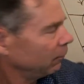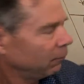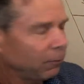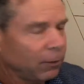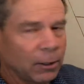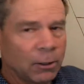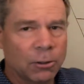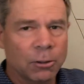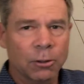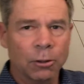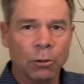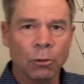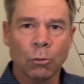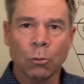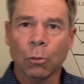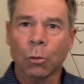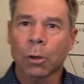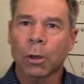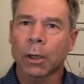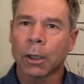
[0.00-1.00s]
and phase 2
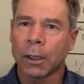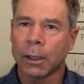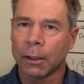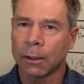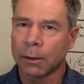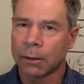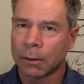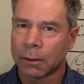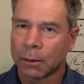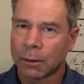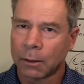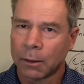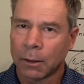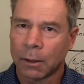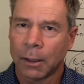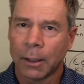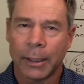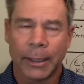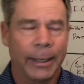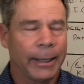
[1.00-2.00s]
working
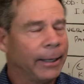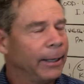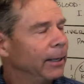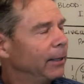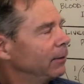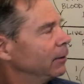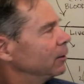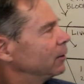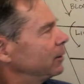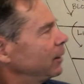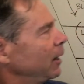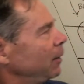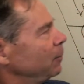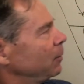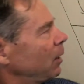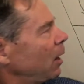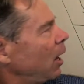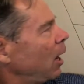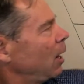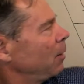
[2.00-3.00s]
at the same
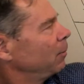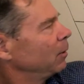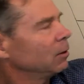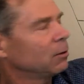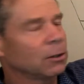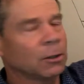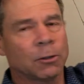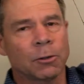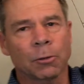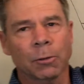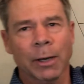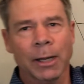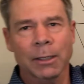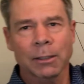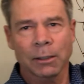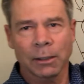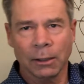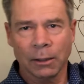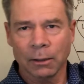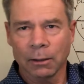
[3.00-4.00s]
time as
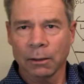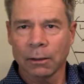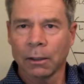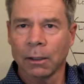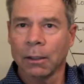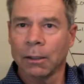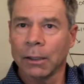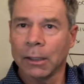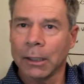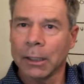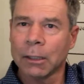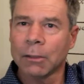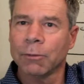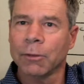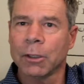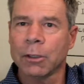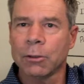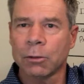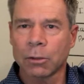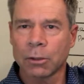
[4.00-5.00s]
addressing the
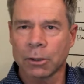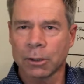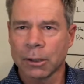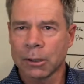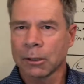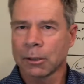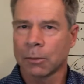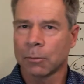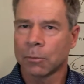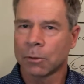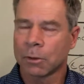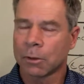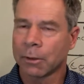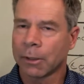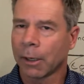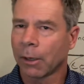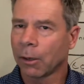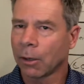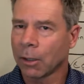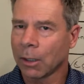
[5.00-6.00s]
individual systems
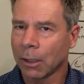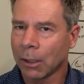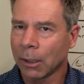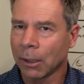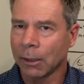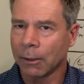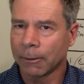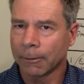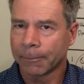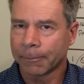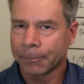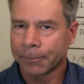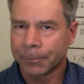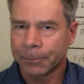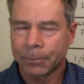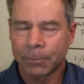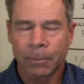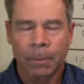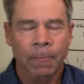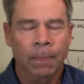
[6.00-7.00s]
that are in need.
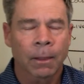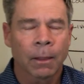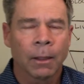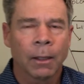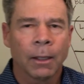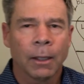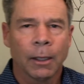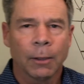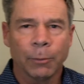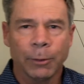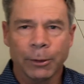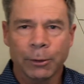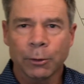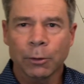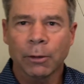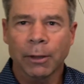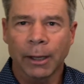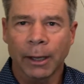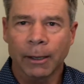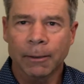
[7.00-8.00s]
And we
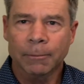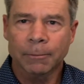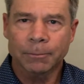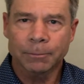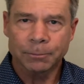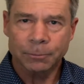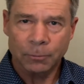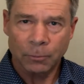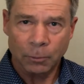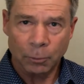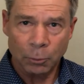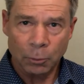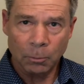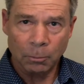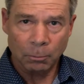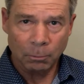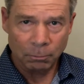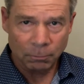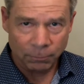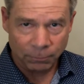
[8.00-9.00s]
do that
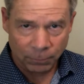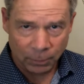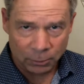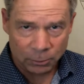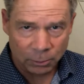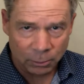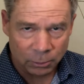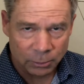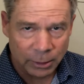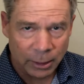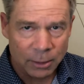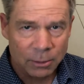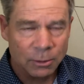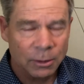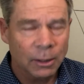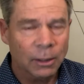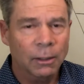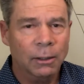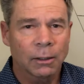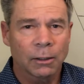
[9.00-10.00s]
through functional
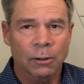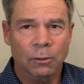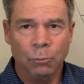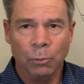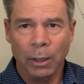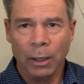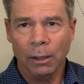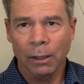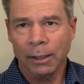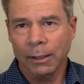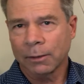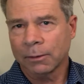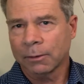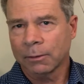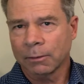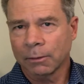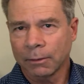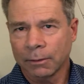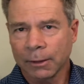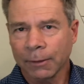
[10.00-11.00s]
testing, as well
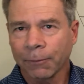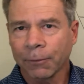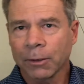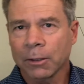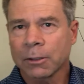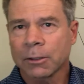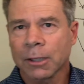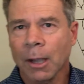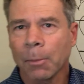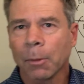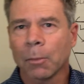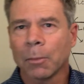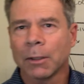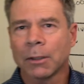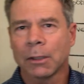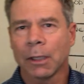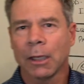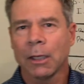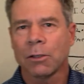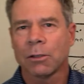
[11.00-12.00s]
as different
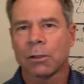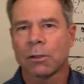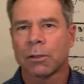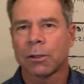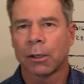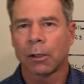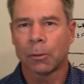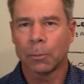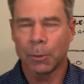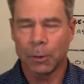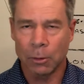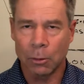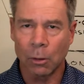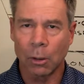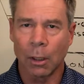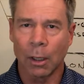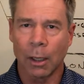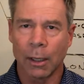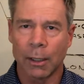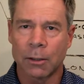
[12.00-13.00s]
supplementations that are being
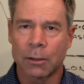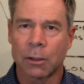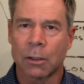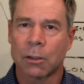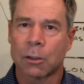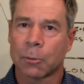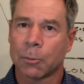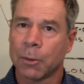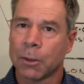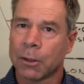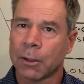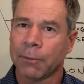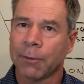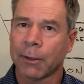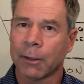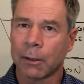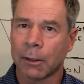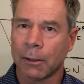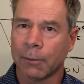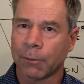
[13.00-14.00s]
utilized
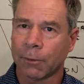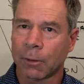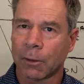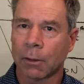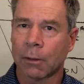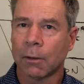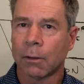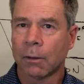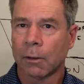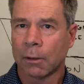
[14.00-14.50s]
specifically for